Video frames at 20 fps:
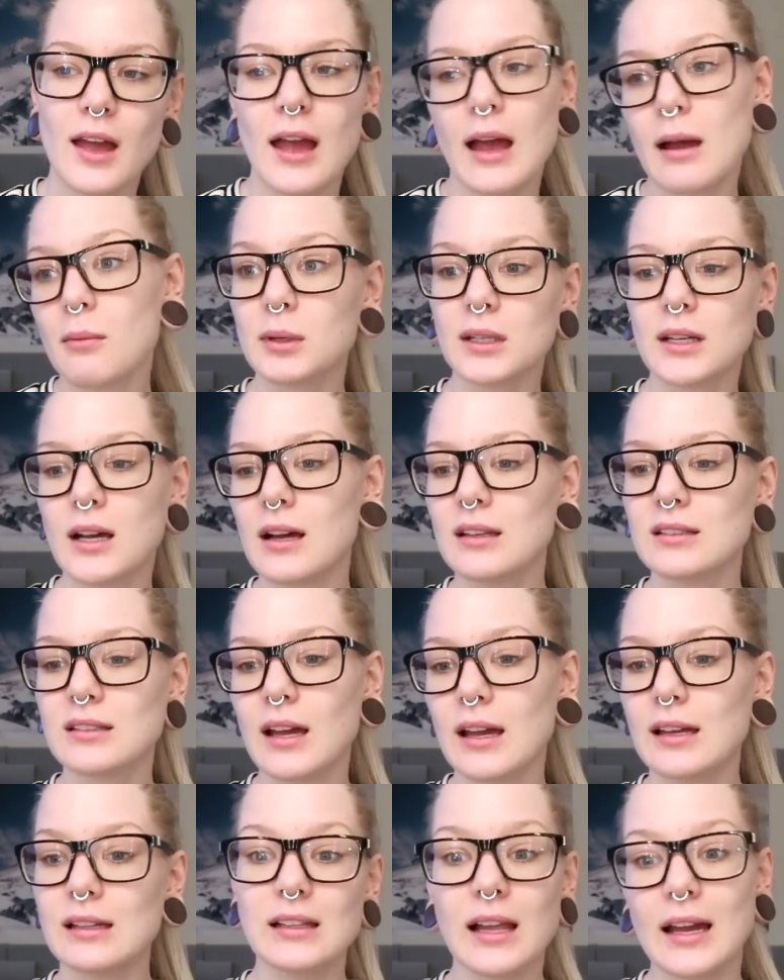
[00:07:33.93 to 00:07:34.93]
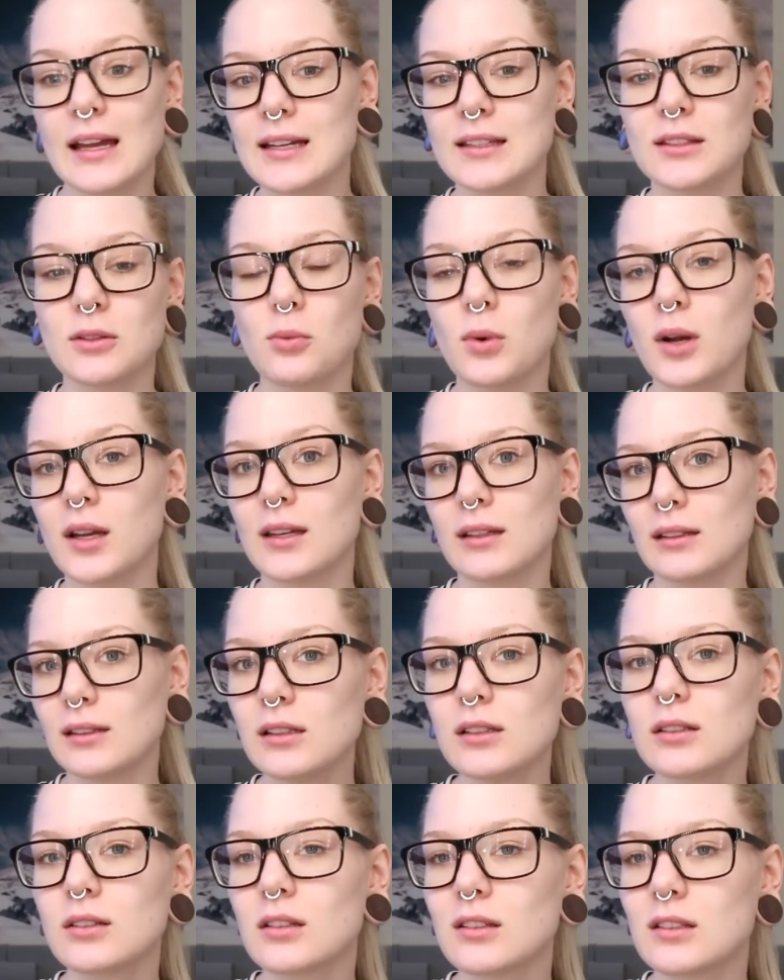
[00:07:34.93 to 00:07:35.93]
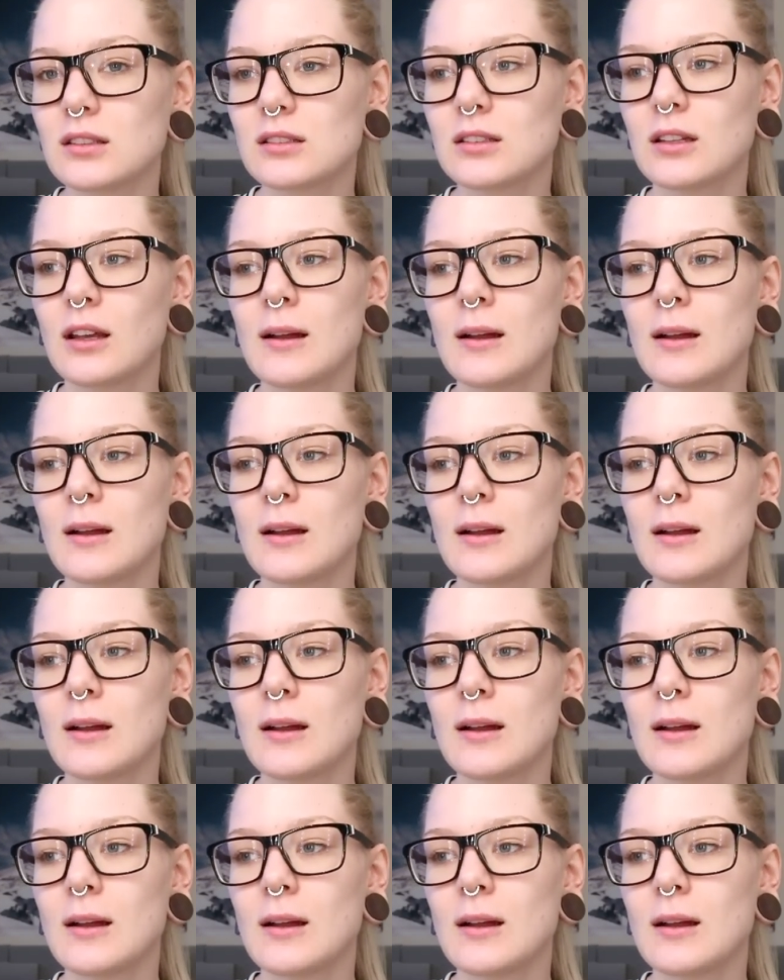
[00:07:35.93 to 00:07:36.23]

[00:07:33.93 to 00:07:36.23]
and because I like the way it looks.